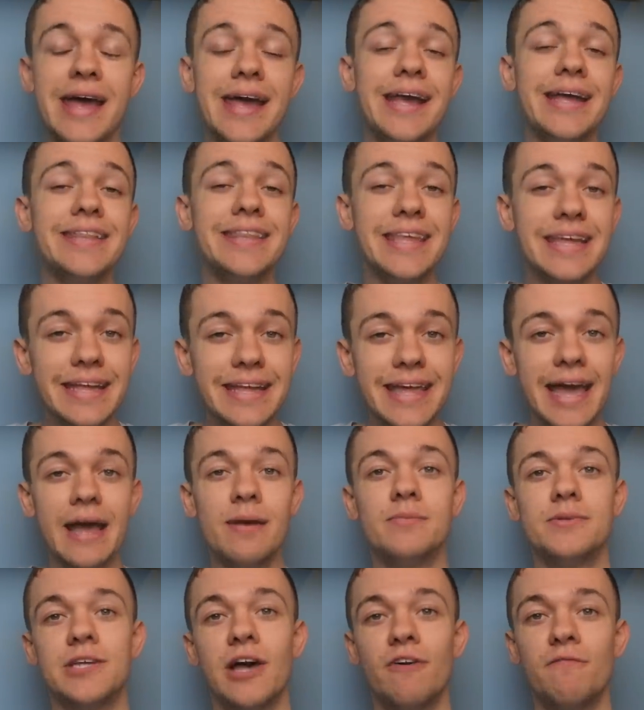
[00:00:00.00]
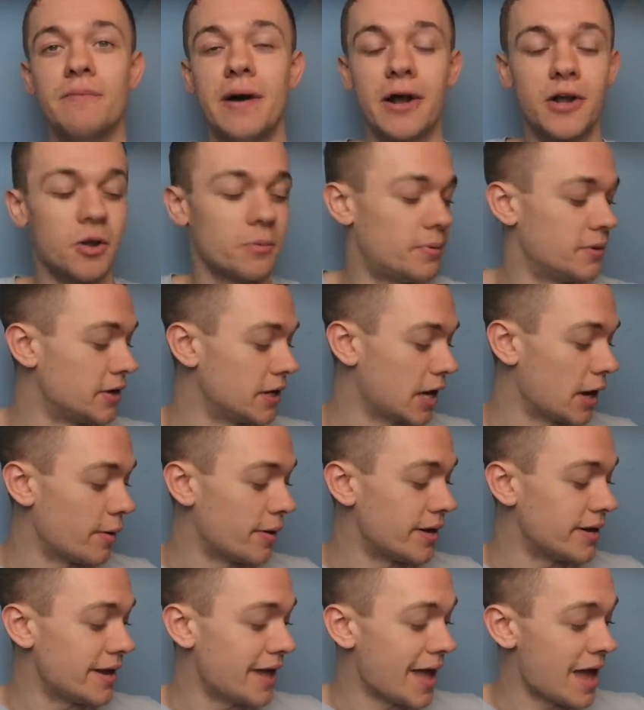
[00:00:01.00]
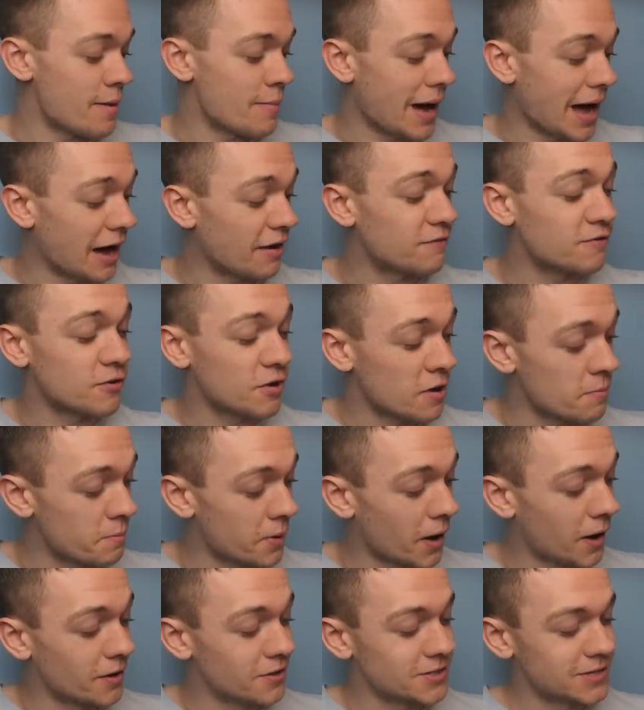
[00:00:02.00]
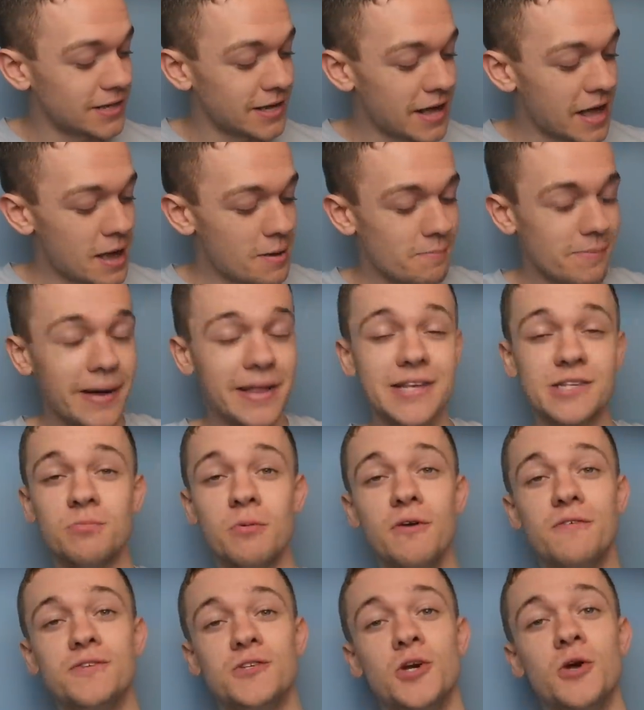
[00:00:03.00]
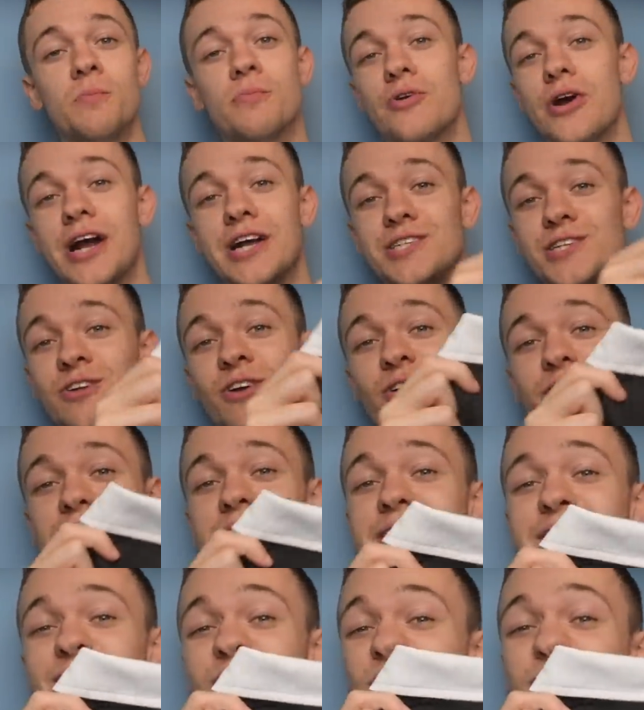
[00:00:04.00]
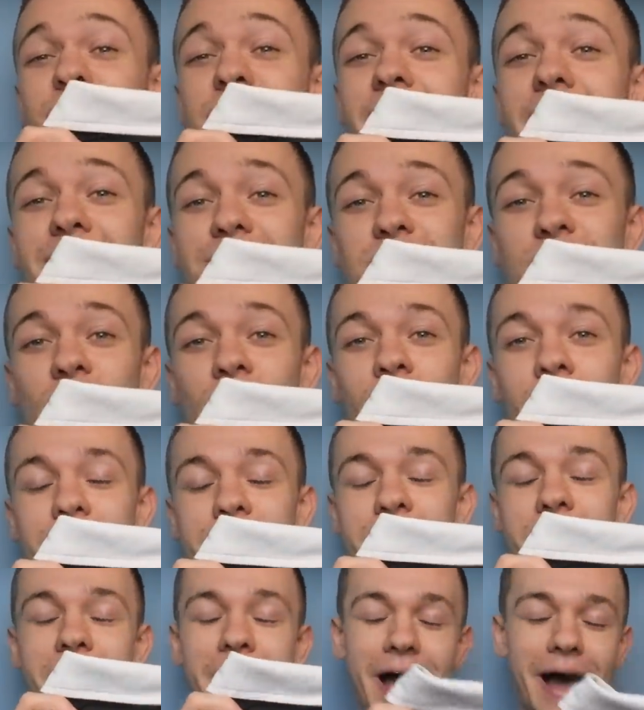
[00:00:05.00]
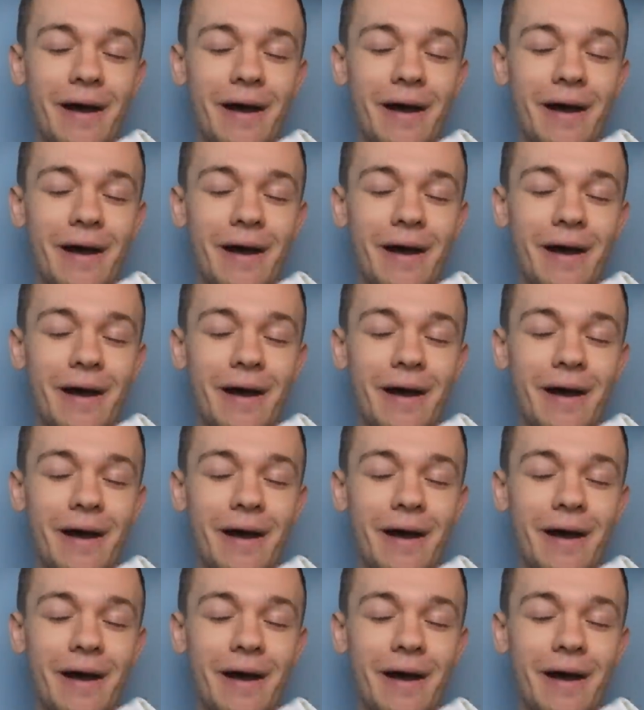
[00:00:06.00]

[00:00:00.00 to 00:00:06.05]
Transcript: He did get himself back up and going after Barnsley, made his move to Preston North End. I love the guy so much.